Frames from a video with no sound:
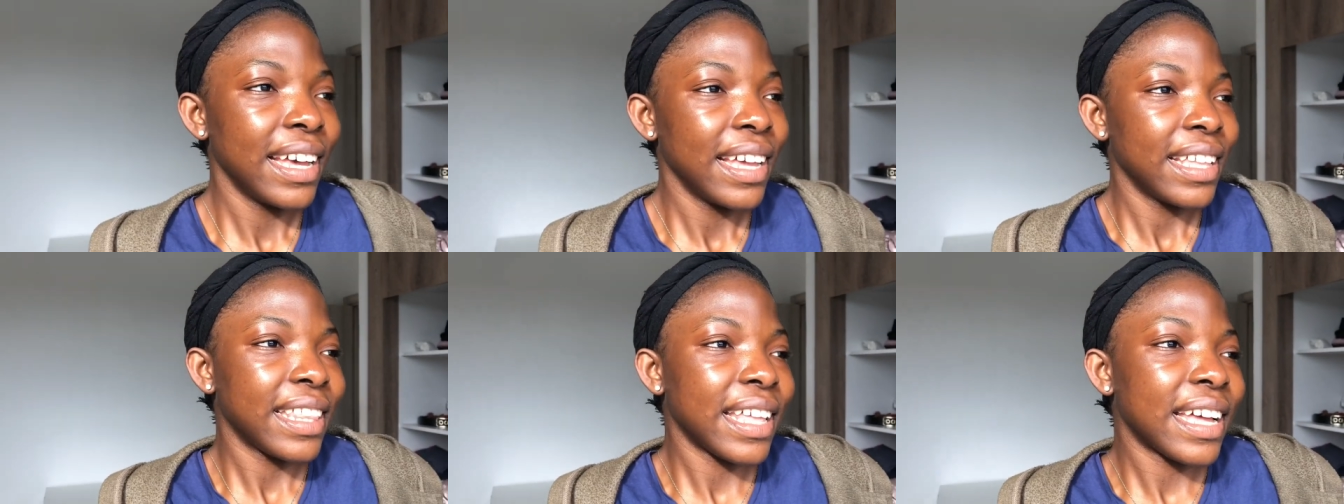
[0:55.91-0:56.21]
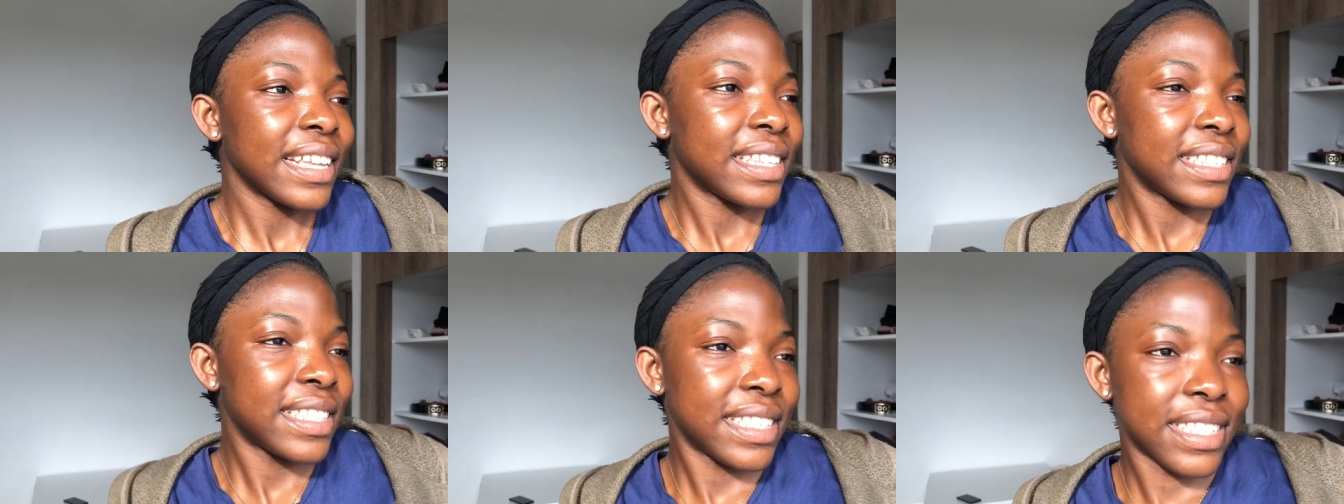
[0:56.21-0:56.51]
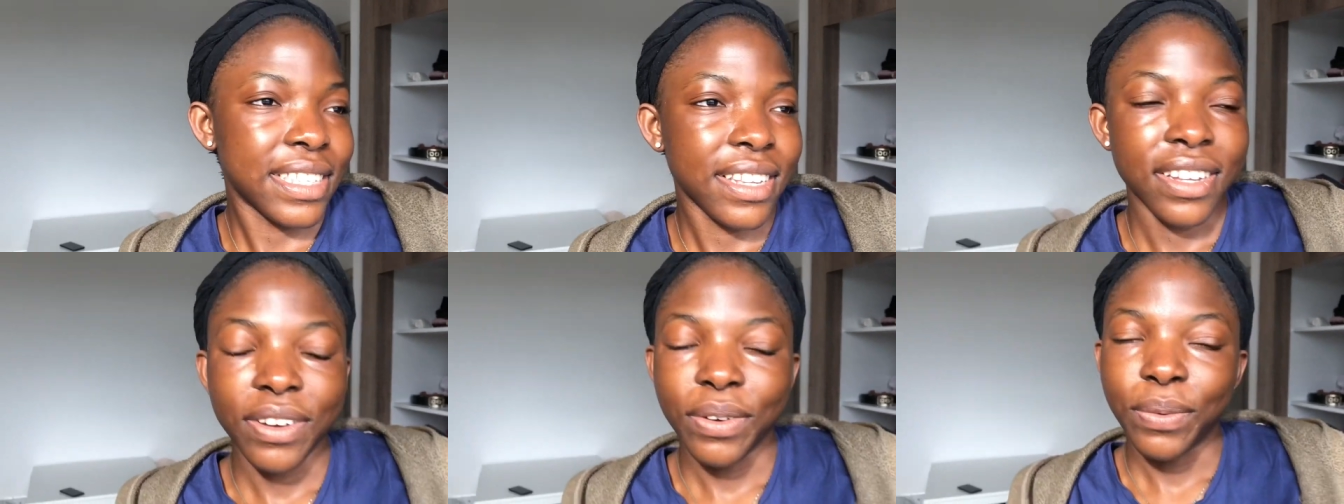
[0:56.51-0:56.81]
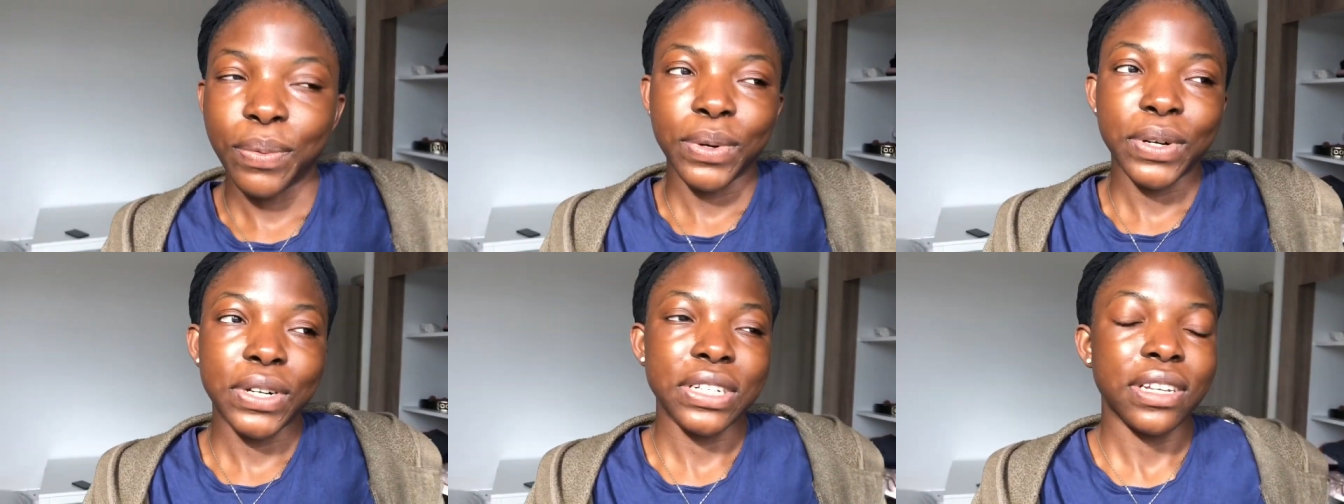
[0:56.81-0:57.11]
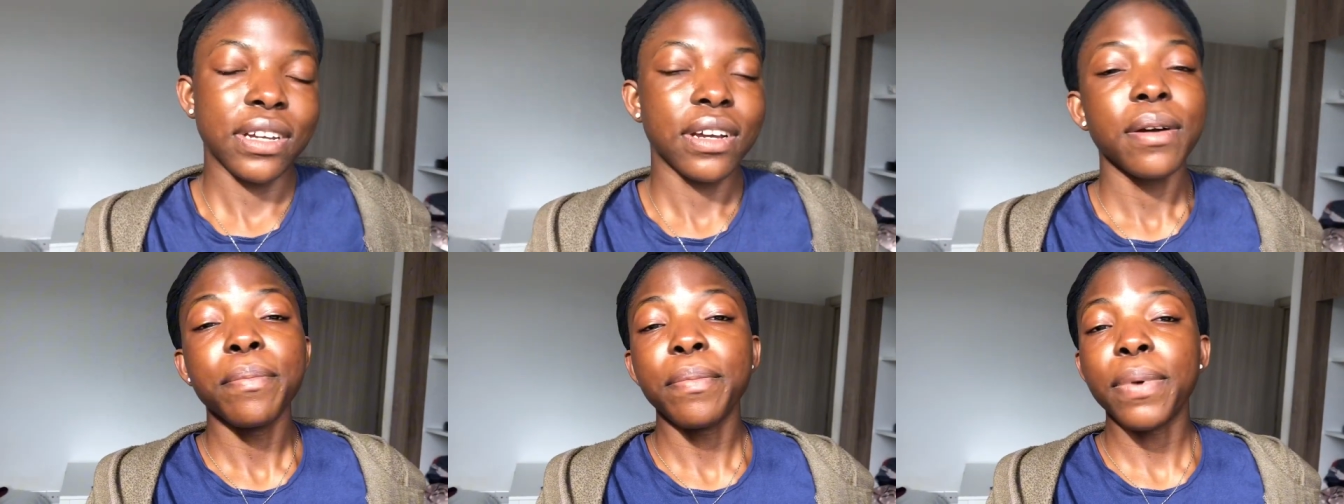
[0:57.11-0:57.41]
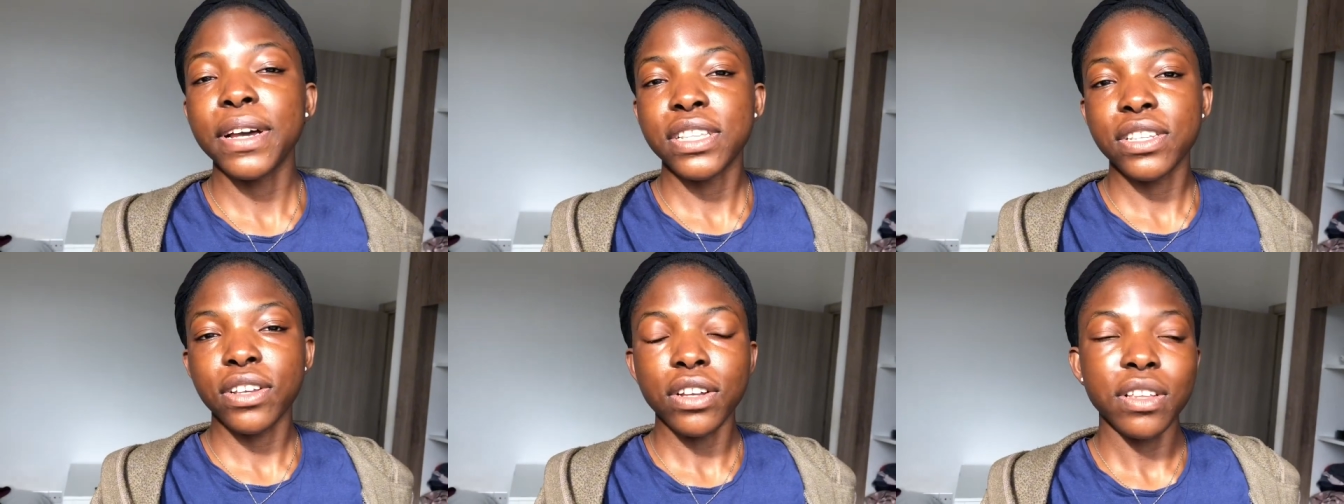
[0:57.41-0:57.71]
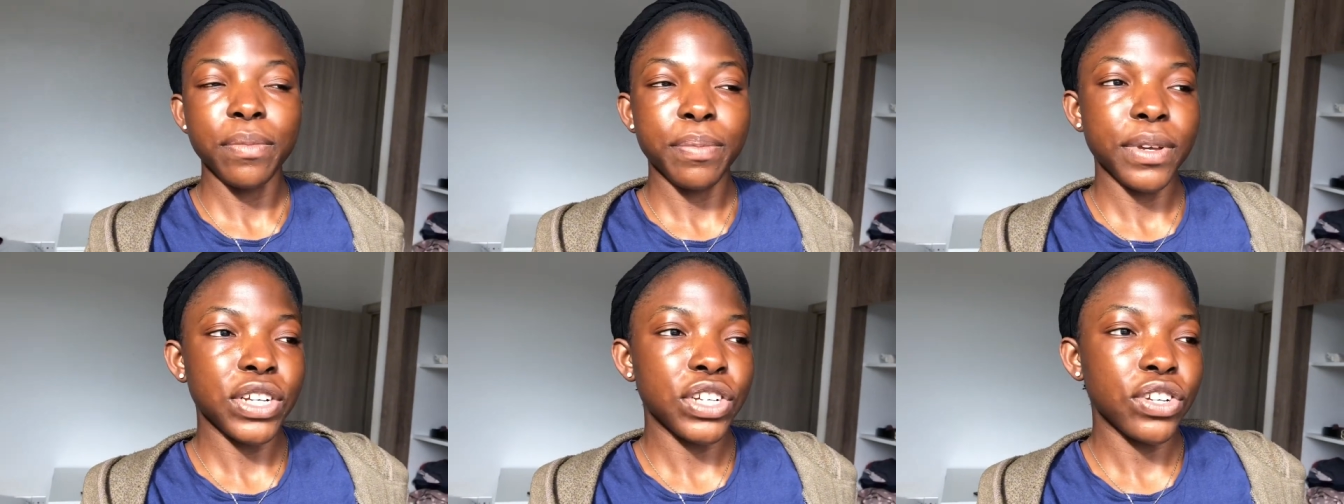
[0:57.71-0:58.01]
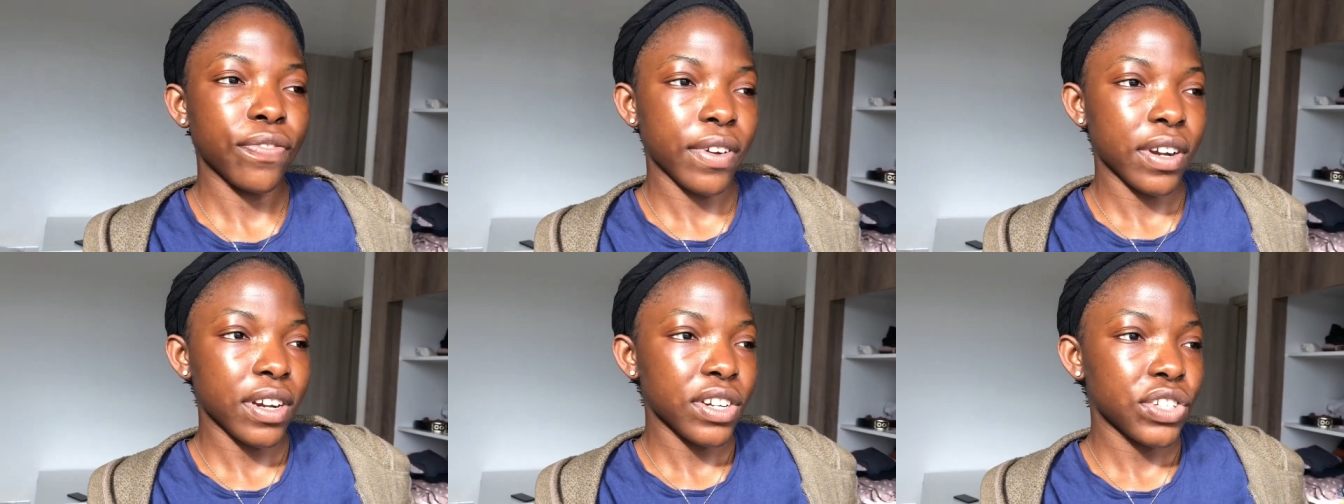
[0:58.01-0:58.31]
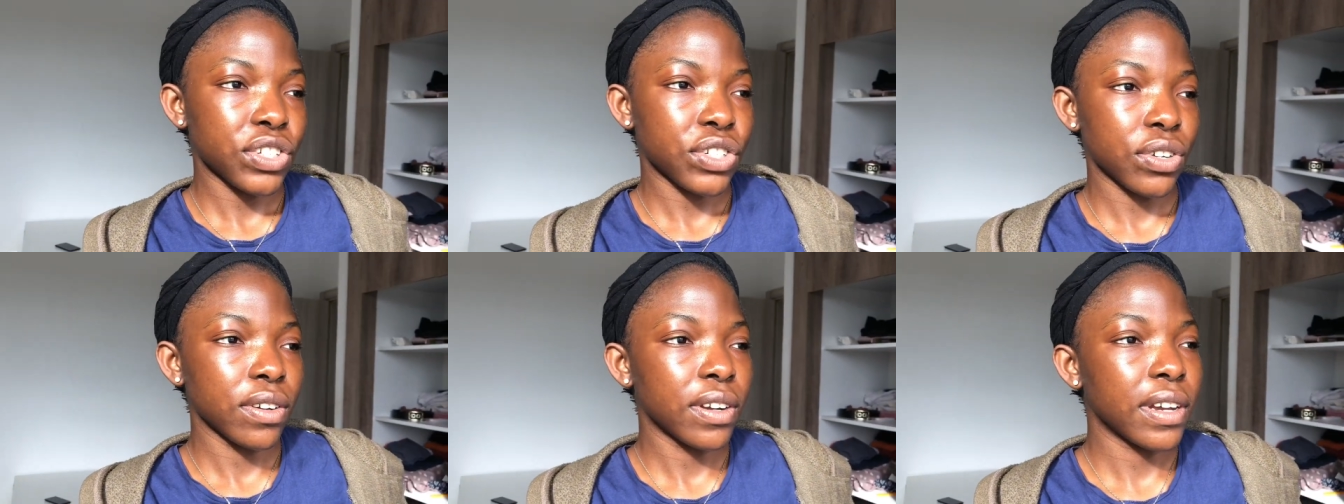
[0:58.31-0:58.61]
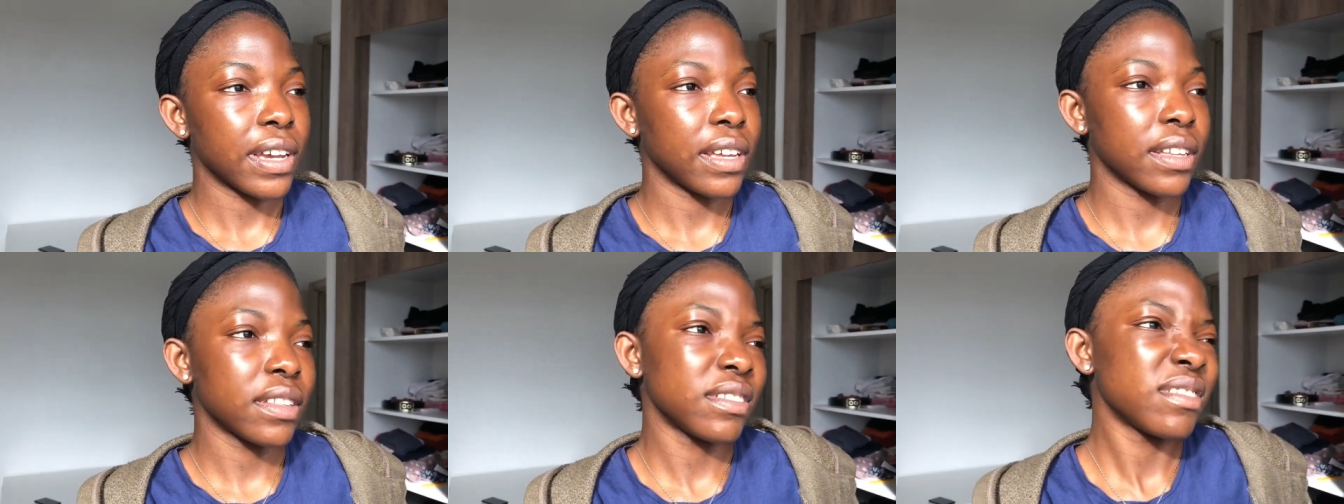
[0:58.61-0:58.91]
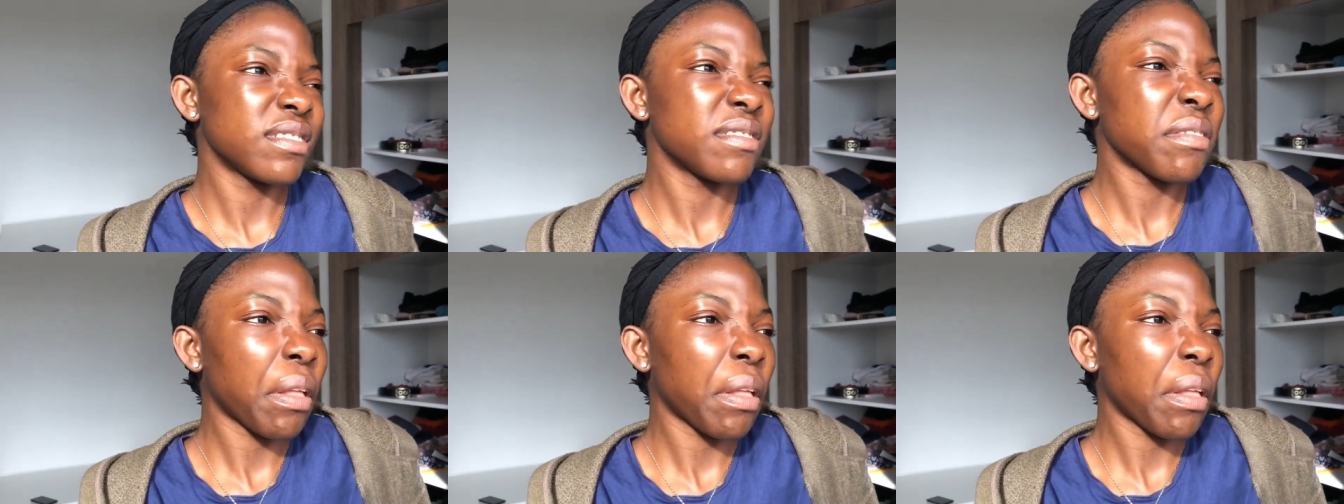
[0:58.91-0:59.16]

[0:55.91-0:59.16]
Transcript: That's not a word, but it's going to be a very short and